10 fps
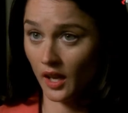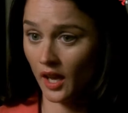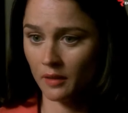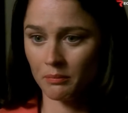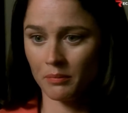
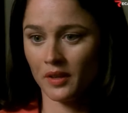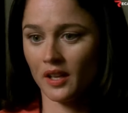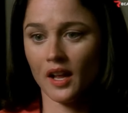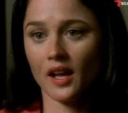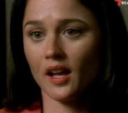Outside
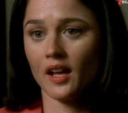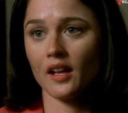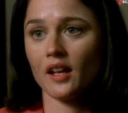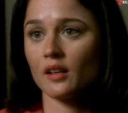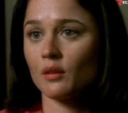the
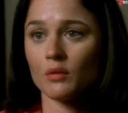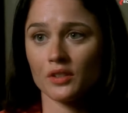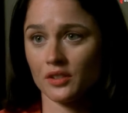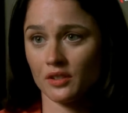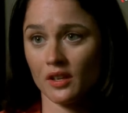prison,
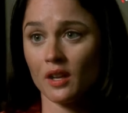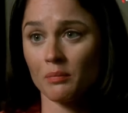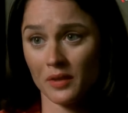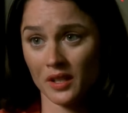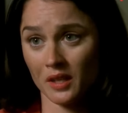Donovan
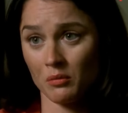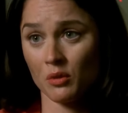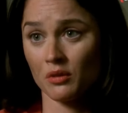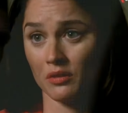keeps her distance